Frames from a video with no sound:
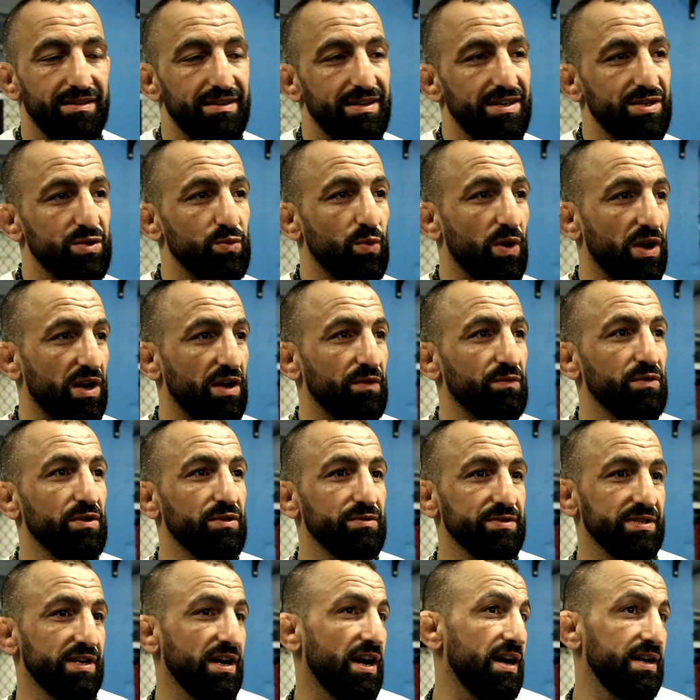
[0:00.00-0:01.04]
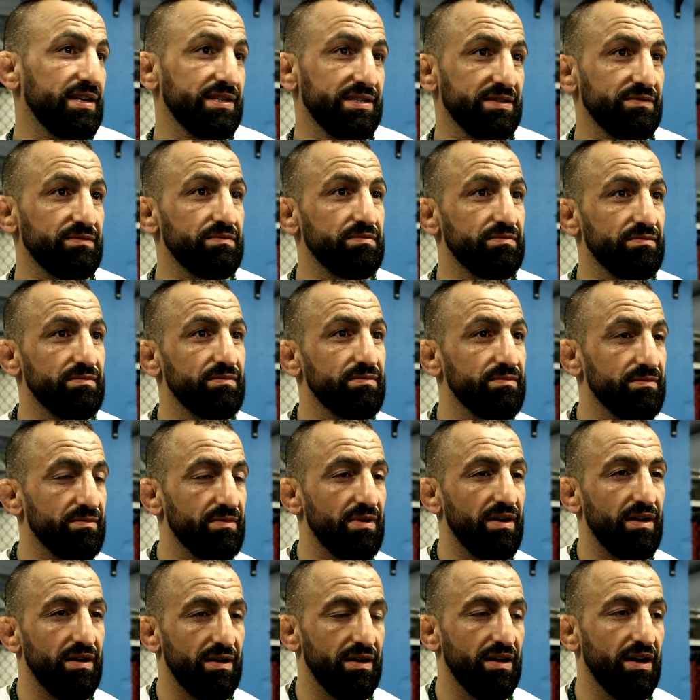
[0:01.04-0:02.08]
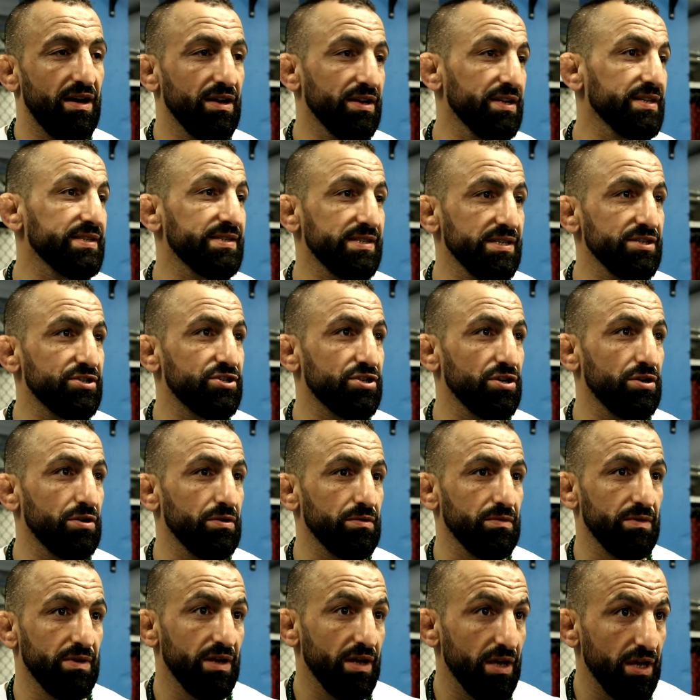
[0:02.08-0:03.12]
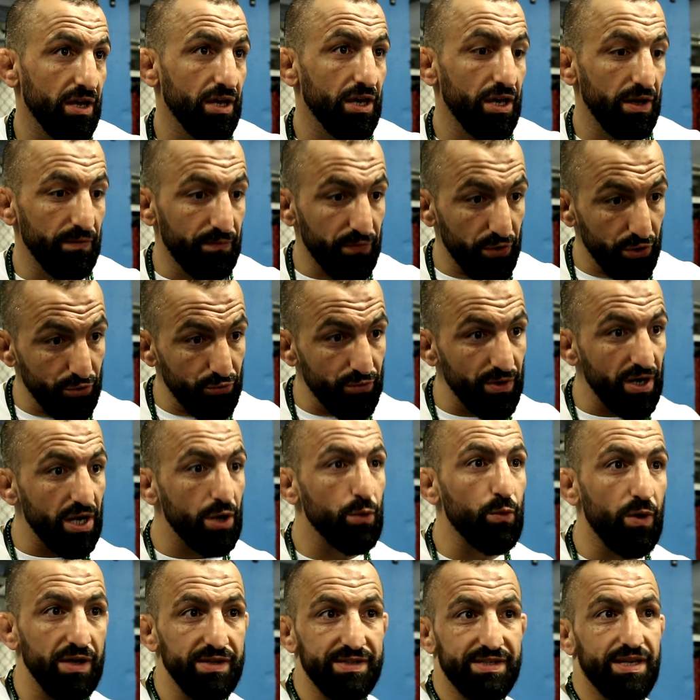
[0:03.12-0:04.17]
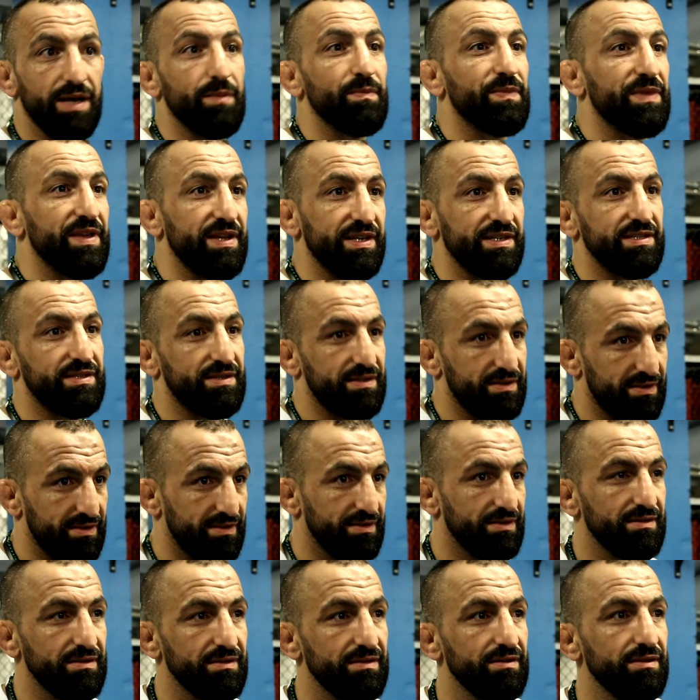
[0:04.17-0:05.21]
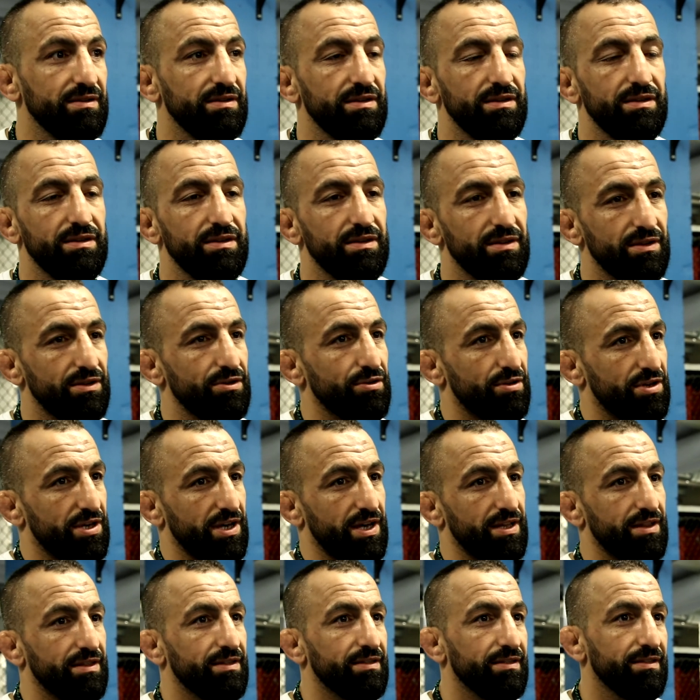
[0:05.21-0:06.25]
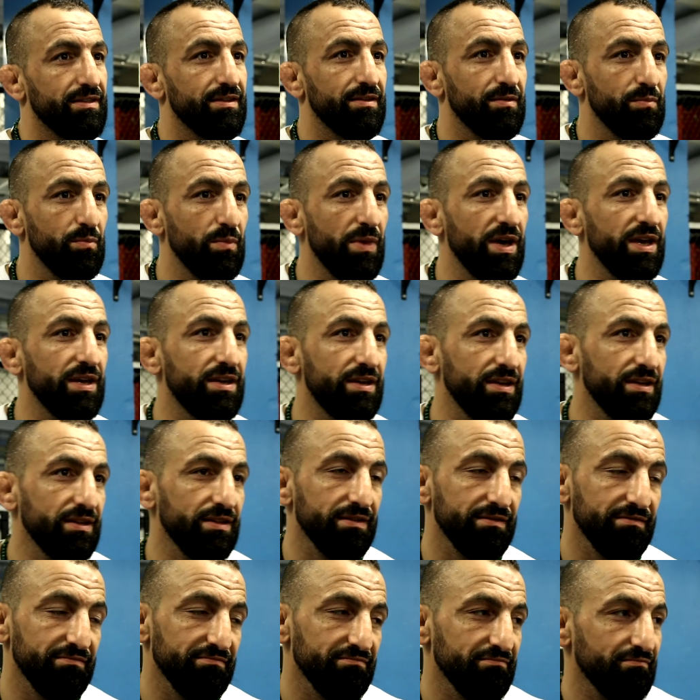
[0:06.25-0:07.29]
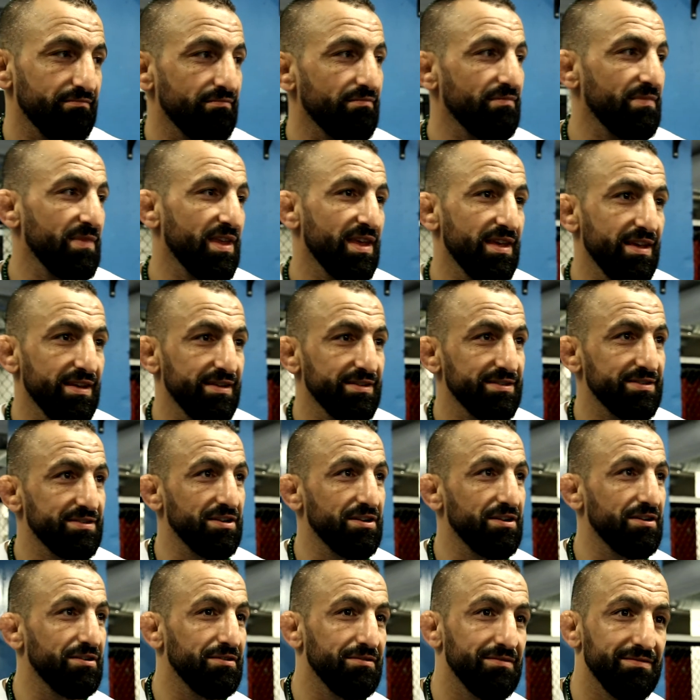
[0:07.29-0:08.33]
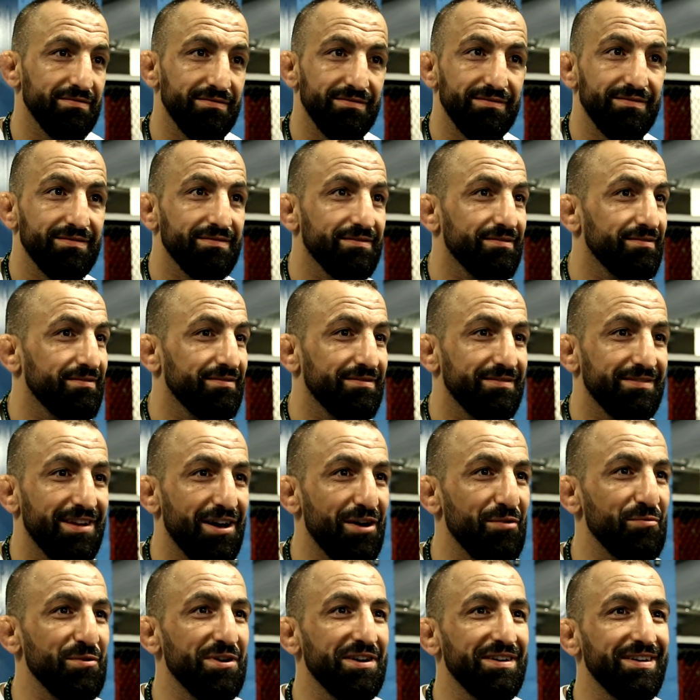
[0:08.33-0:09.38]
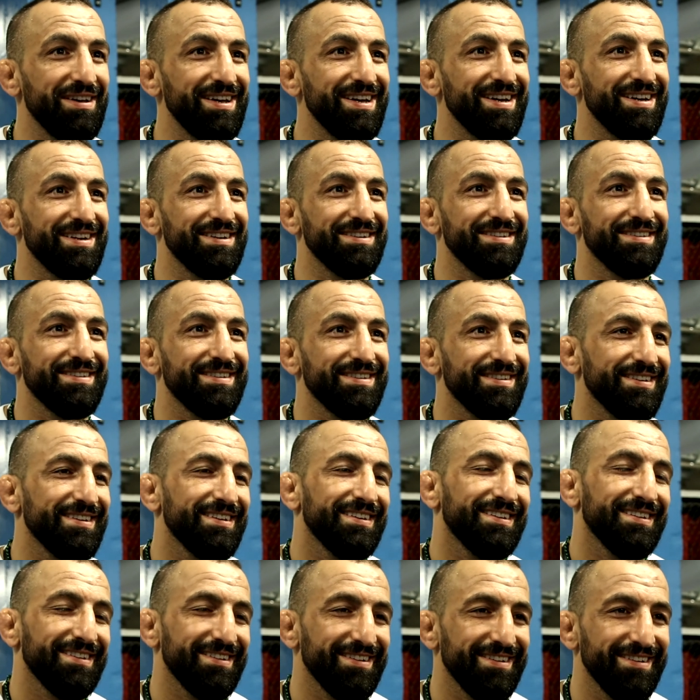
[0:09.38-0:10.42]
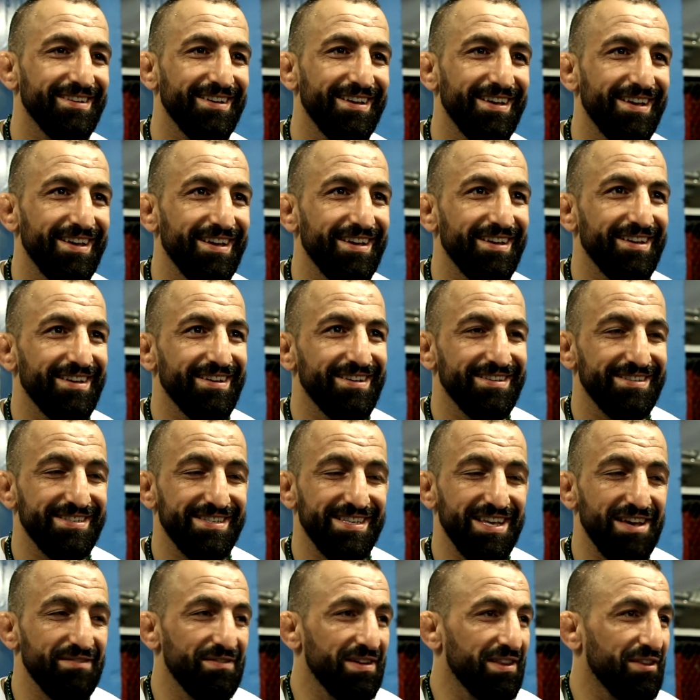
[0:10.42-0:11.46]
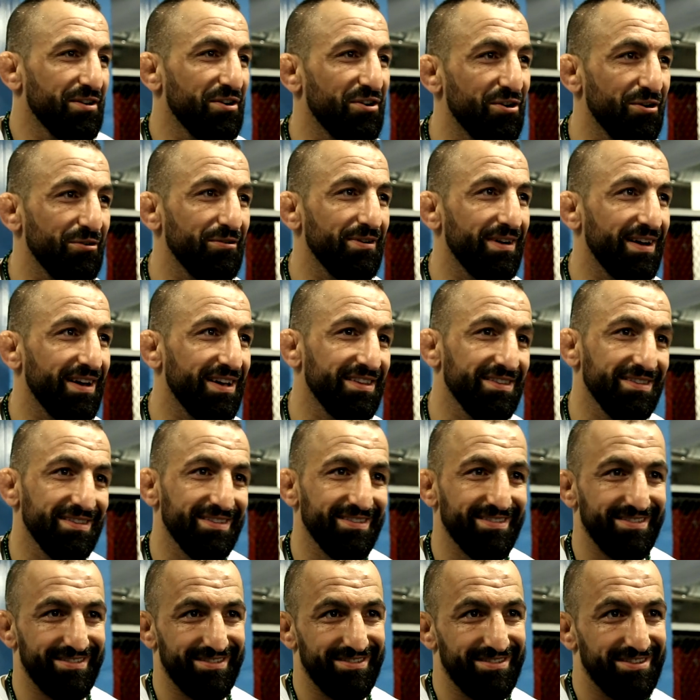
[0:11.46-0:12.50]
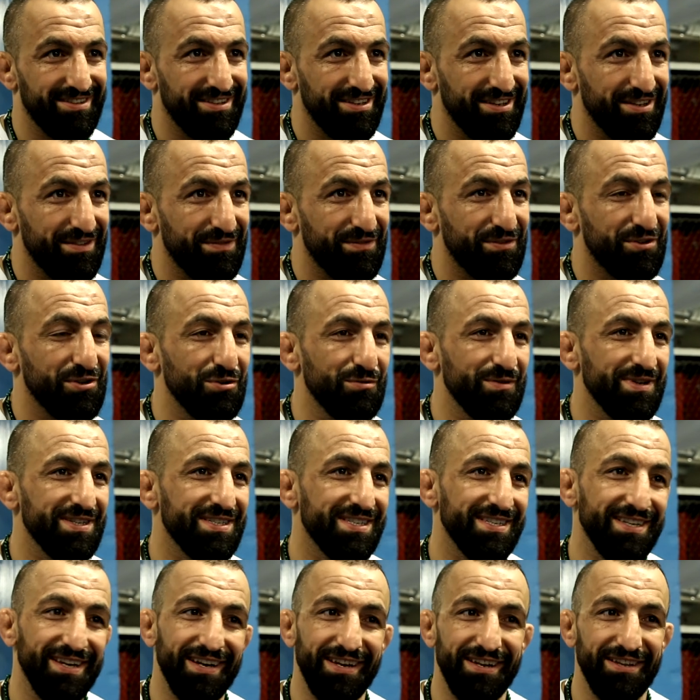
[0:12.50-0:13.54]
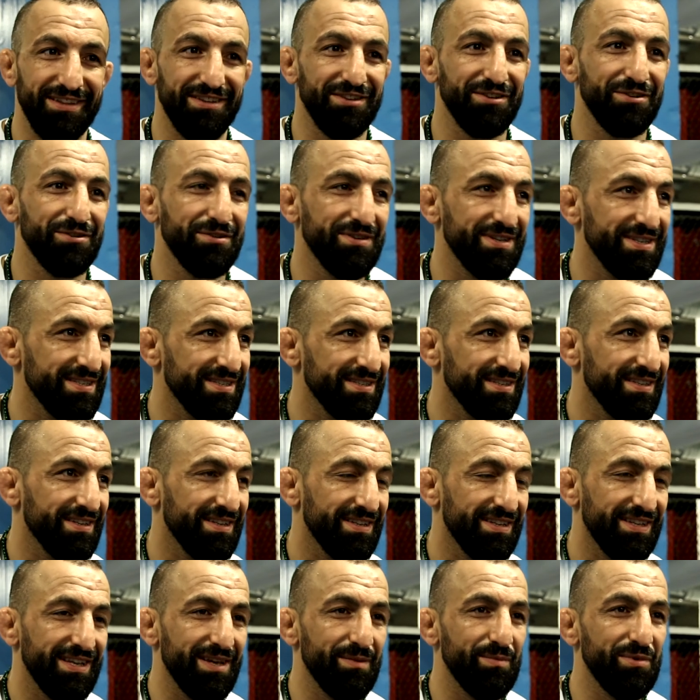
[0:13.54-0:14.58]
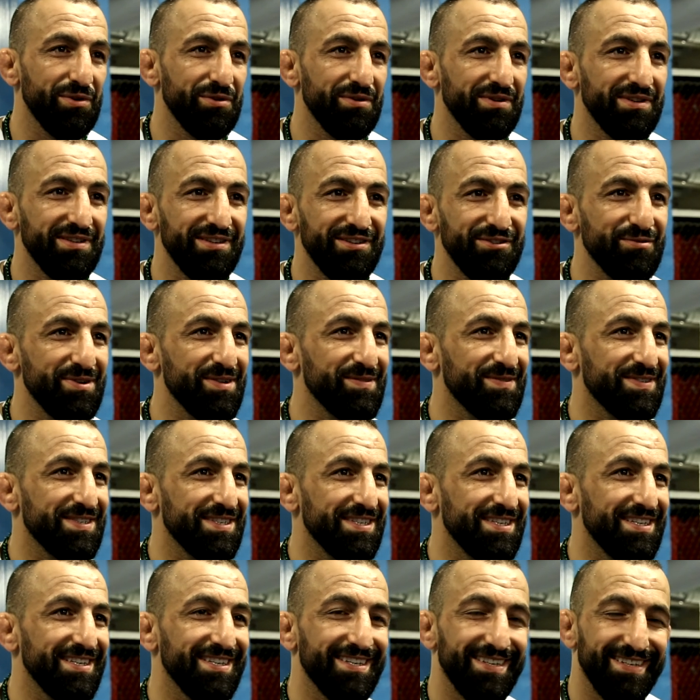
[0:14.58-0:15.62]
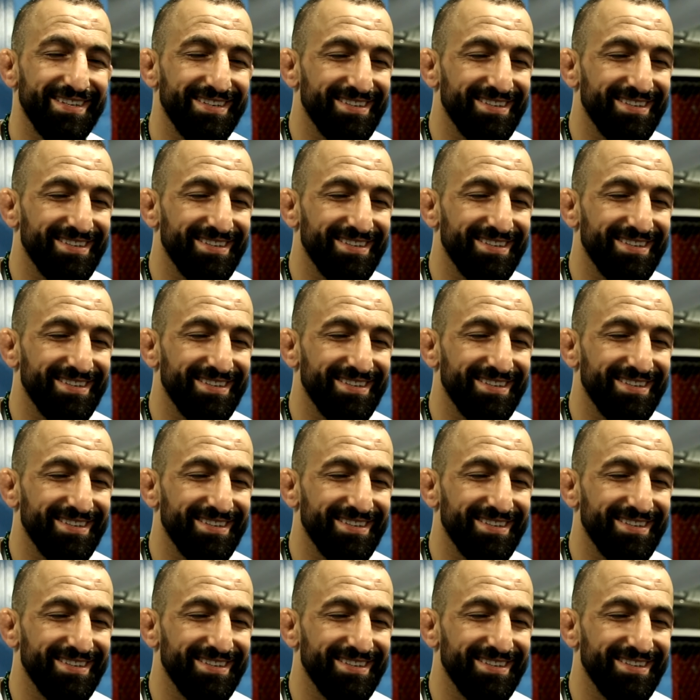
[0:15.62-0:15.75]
he's one of those guys, honestly show, if you really want something, you can make it. So now we are here, 7-0, and if 2 weeks he's gonna do his debut in UFC.